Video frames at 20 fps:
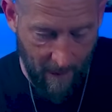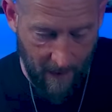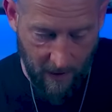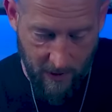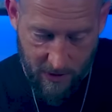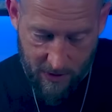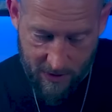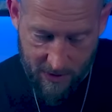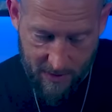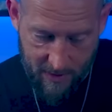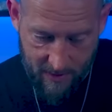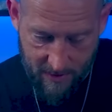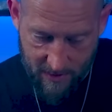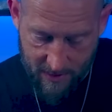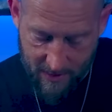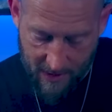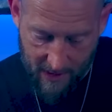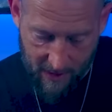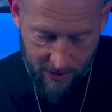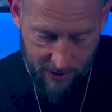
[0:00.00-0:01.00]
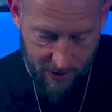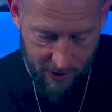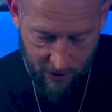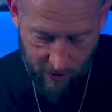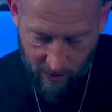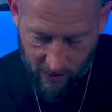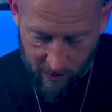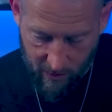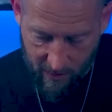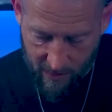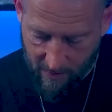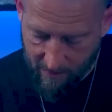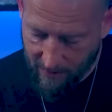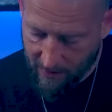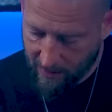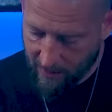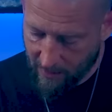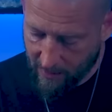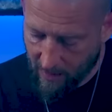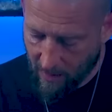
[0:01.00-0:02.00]
just saying screw it, I'm
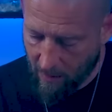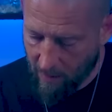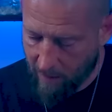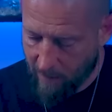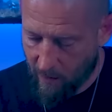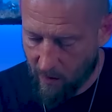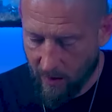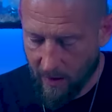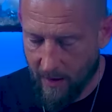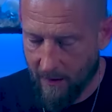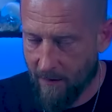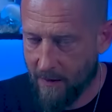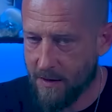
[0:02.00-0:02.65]
going to go for it.